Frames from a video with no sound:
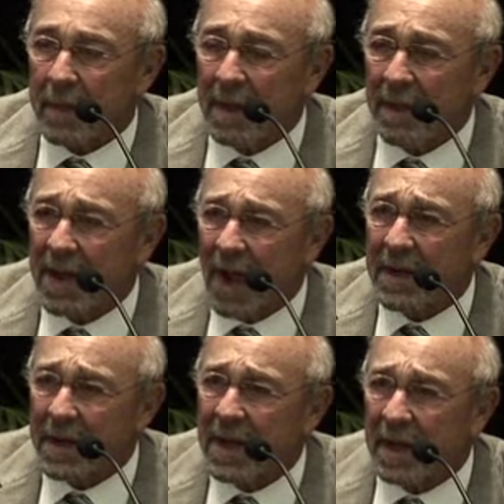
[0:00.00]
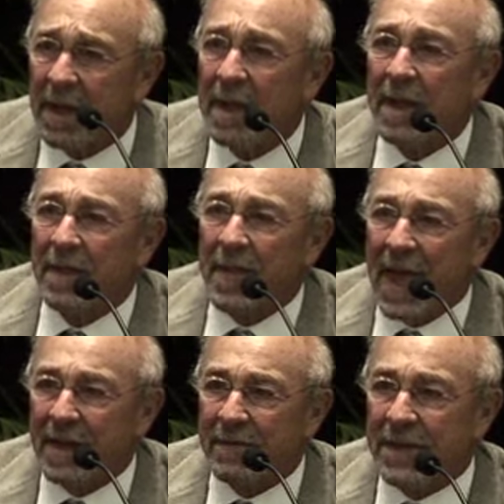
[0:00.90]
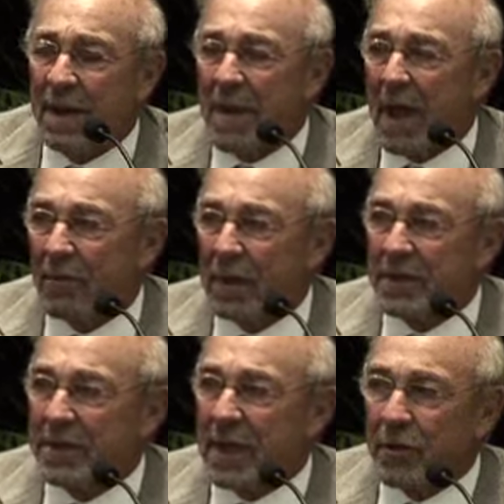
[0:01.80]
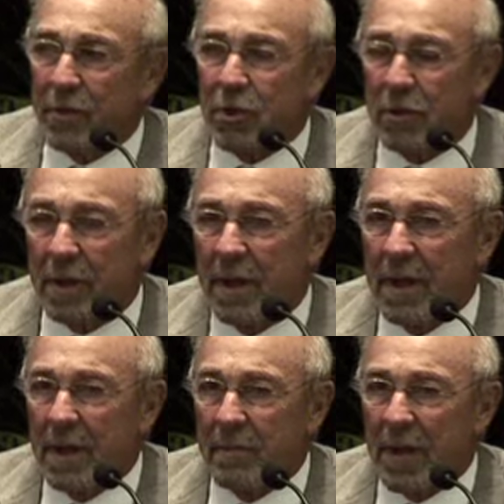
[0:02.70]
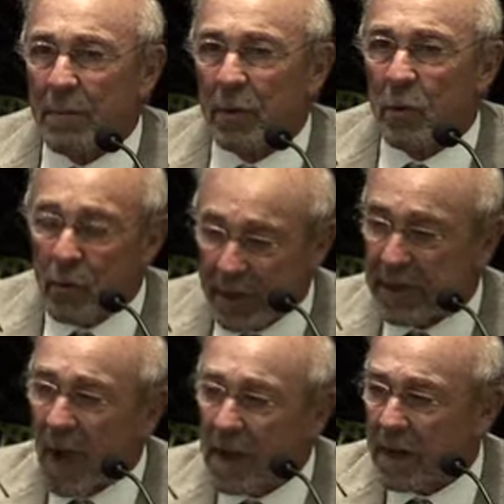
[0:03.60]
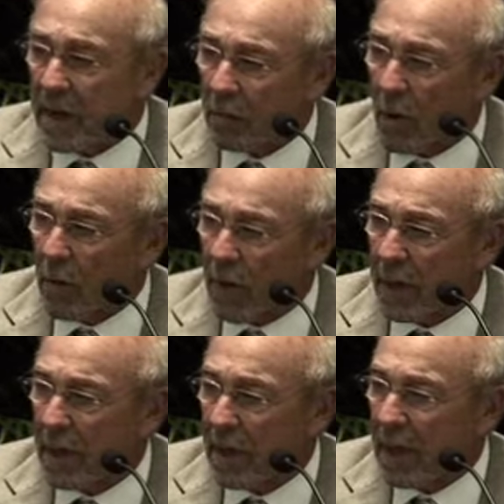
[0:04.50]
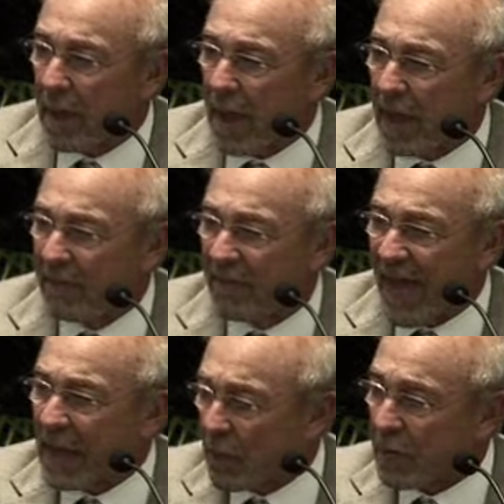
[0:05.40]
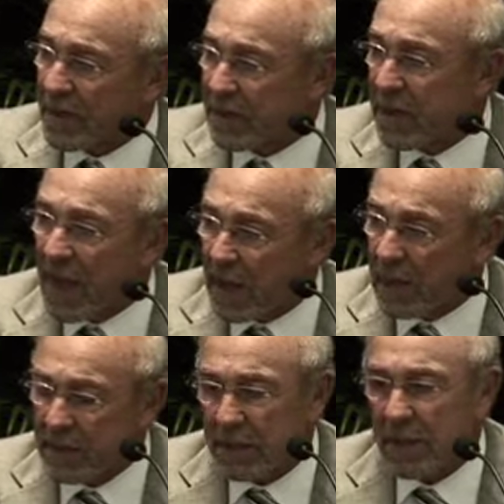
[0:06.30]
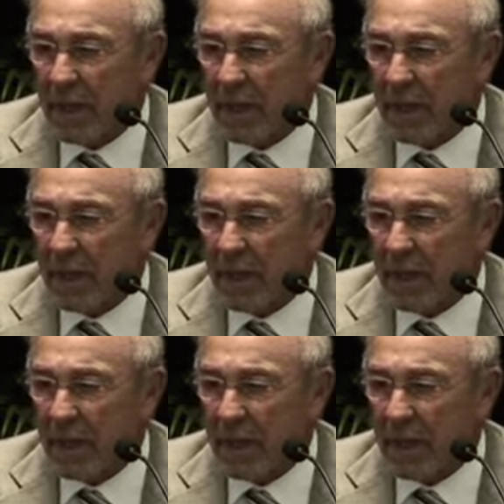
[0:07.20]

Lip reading: idea that if somehow, let's say, you took people who had done heroic and valorous things